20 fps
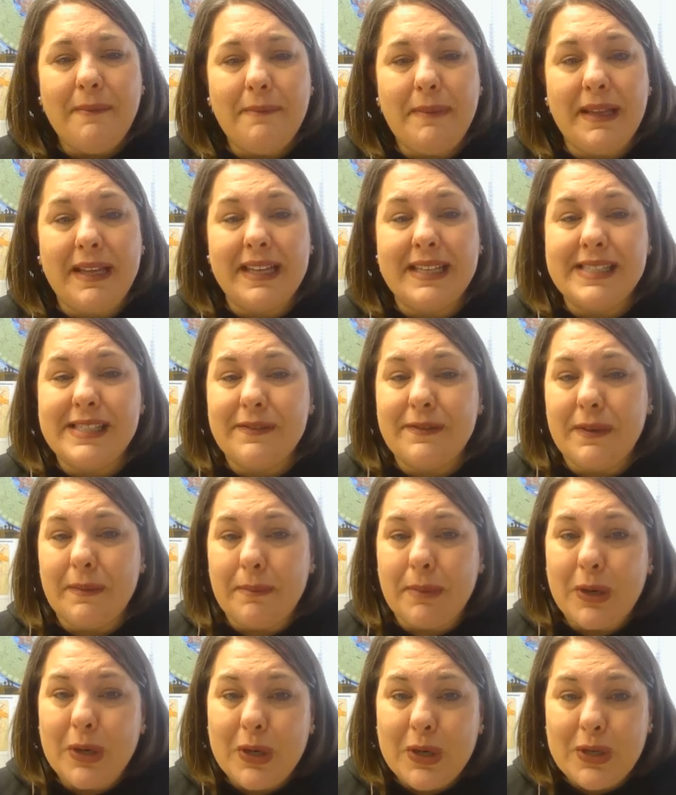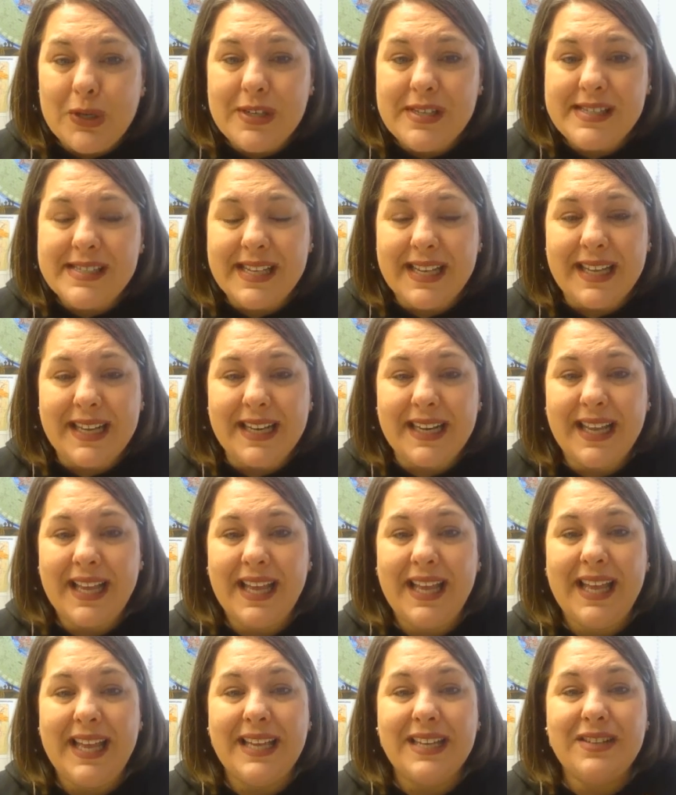Because if a person
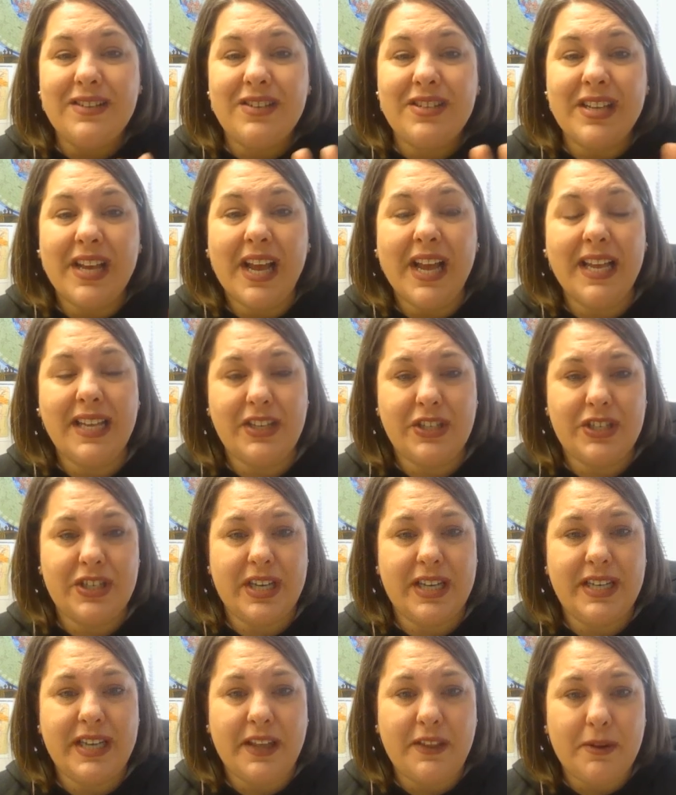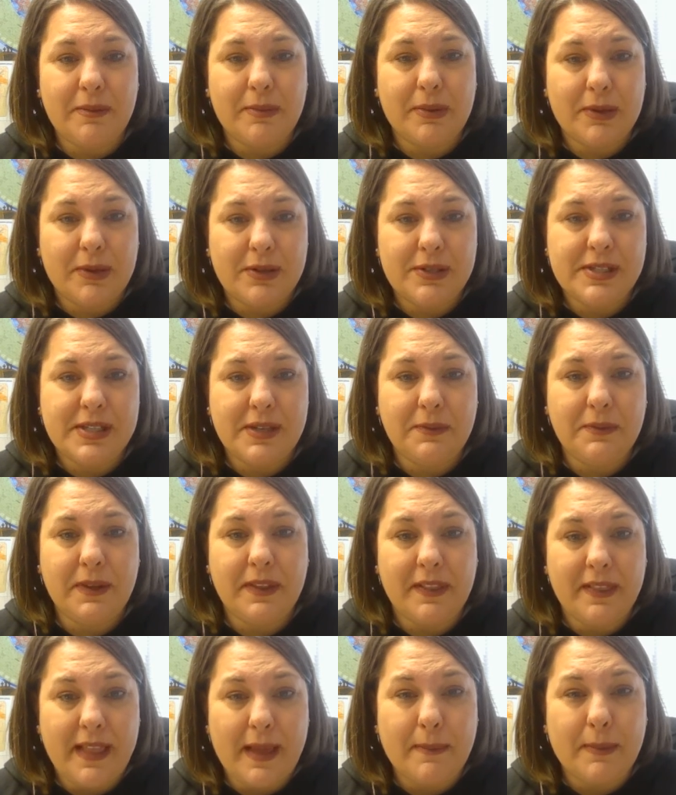touched another person with
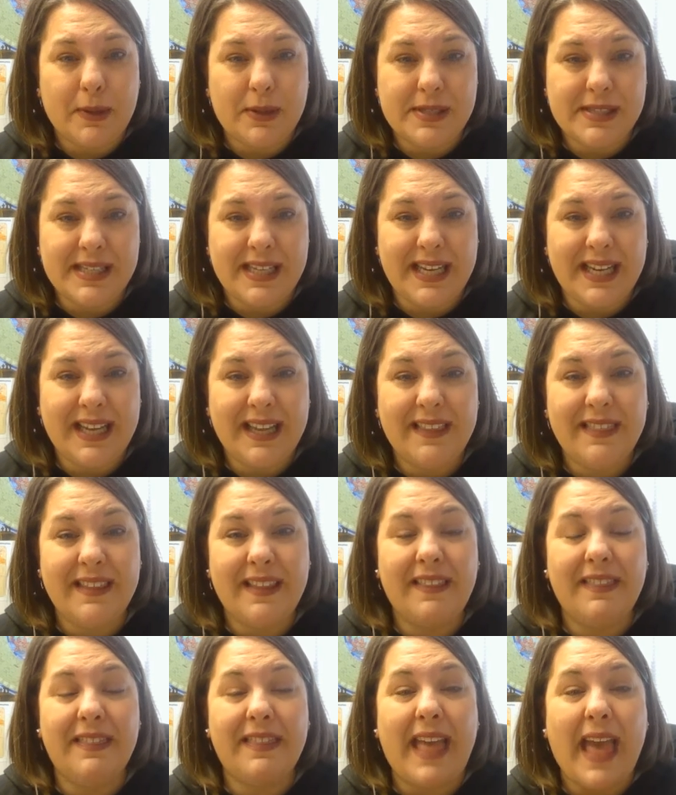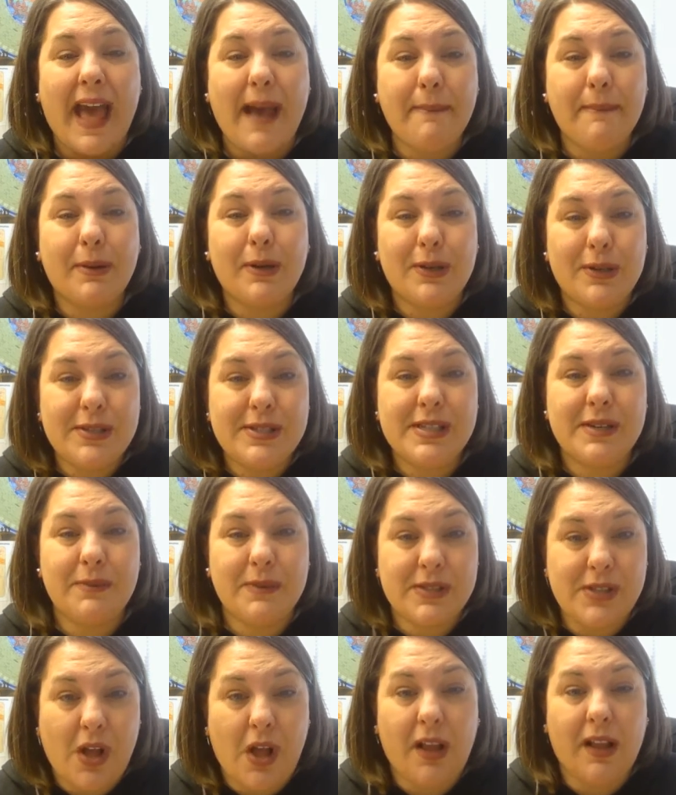leprosy, then that person
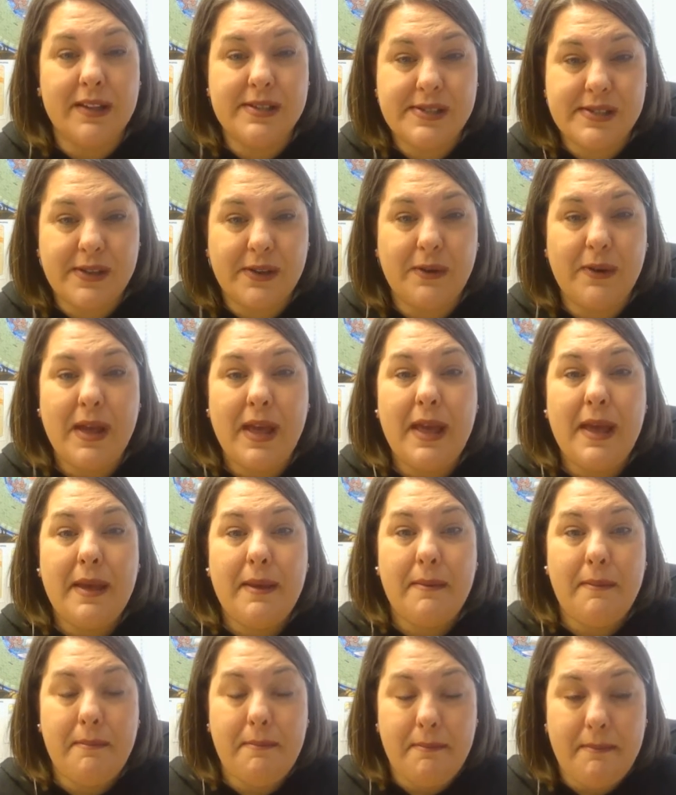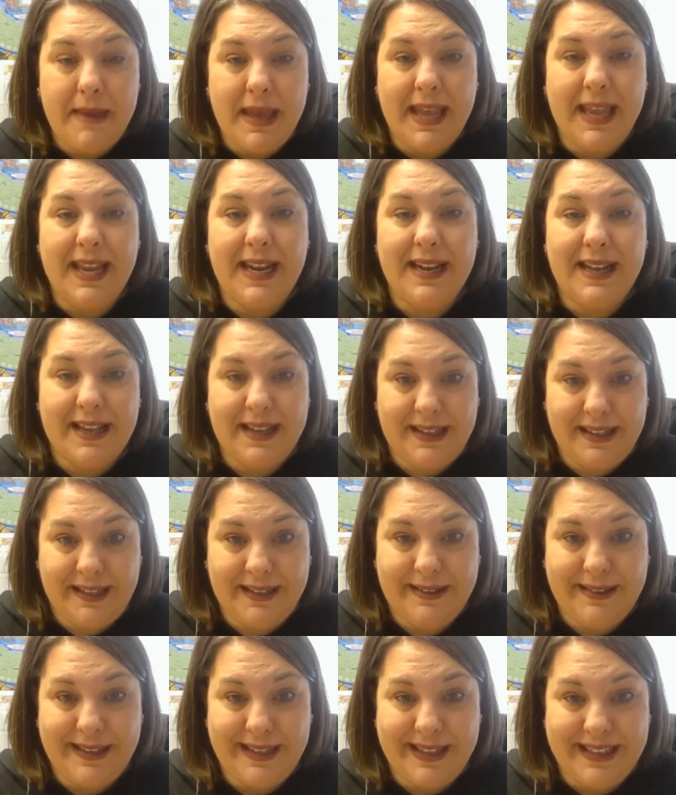was also made
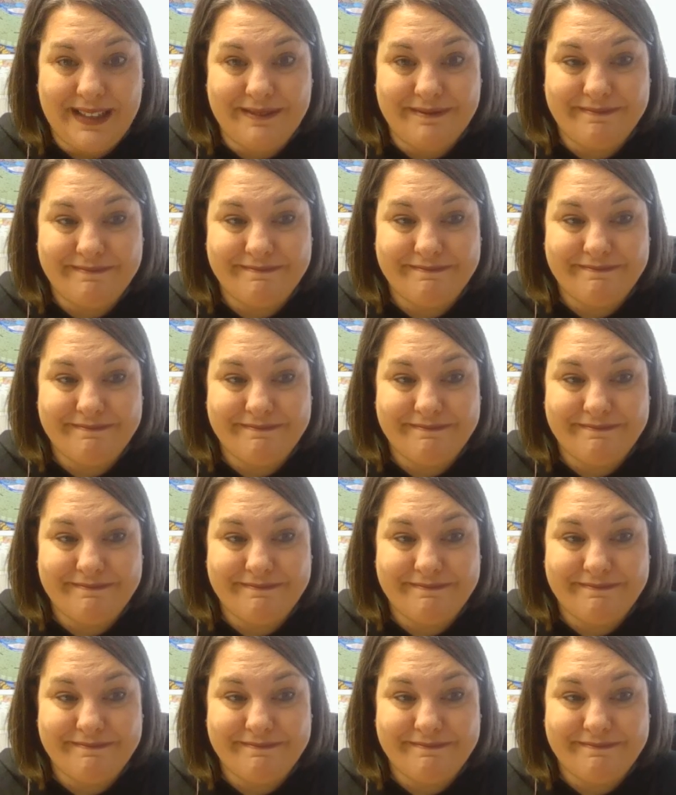unclean.